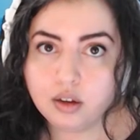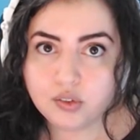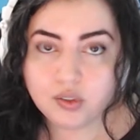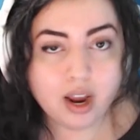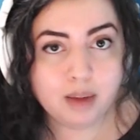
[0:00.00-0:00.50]

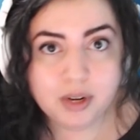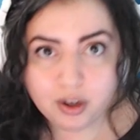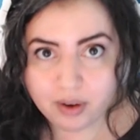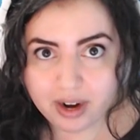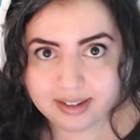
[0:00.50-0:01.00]
So now I'm going to
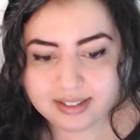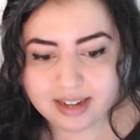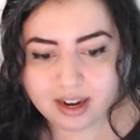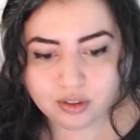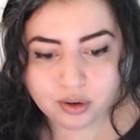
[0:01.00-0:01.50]
go ahead and
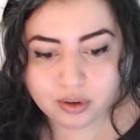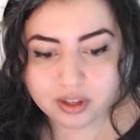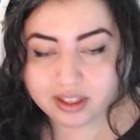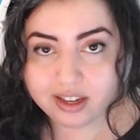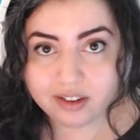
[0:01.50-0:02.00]

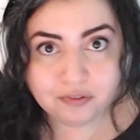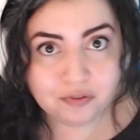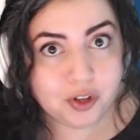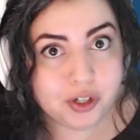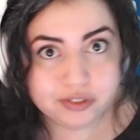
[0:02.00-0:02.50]
download the
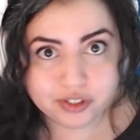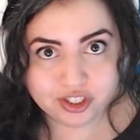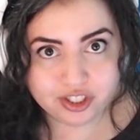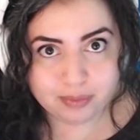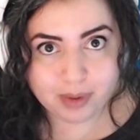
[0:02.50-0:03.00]
full
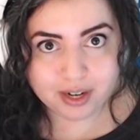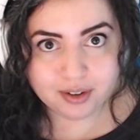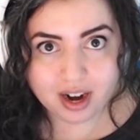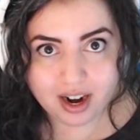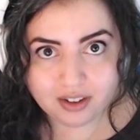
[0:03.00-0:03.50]
version of
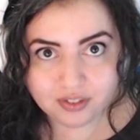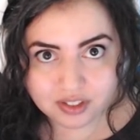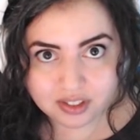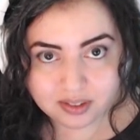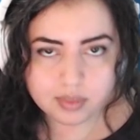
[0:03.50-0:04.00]

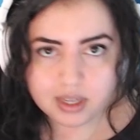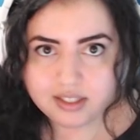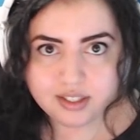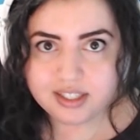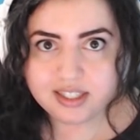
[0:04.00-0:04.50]
Minecraft.
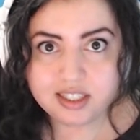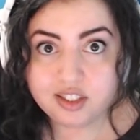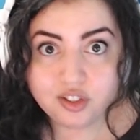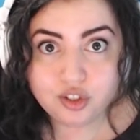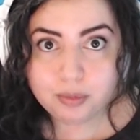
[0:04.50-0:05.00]
As you can see,
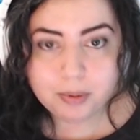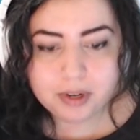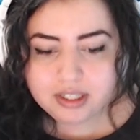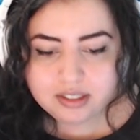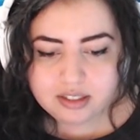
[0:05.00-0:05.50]
it's super
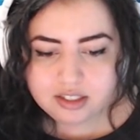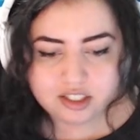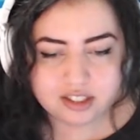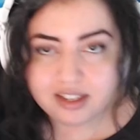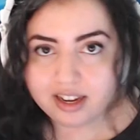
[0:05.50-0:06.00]
easy to
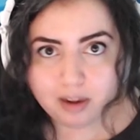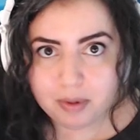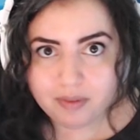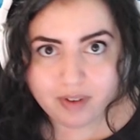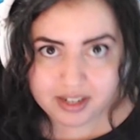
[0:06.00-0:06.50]
just get up
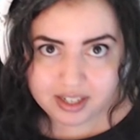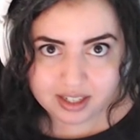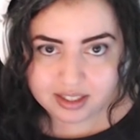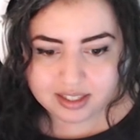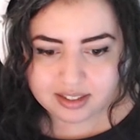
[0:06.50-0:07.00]
and running
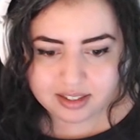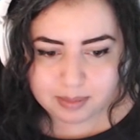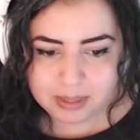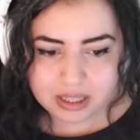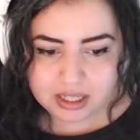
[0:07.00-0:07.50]
on this. I
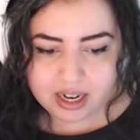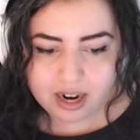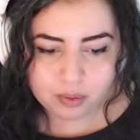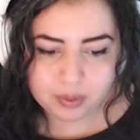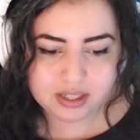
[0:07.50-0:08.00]
mean, look at
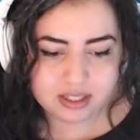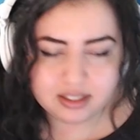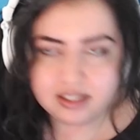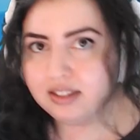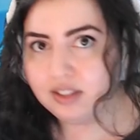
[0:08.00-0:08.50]
how quick this
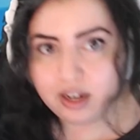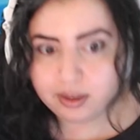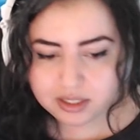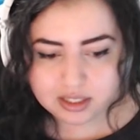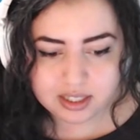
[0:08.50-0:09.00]
is. So now
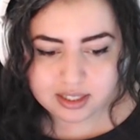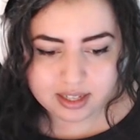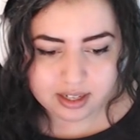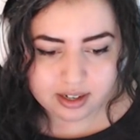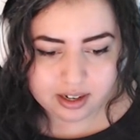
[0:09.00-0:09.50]
we're just going to
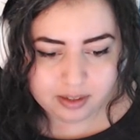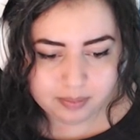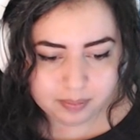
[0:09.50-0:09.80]
set it up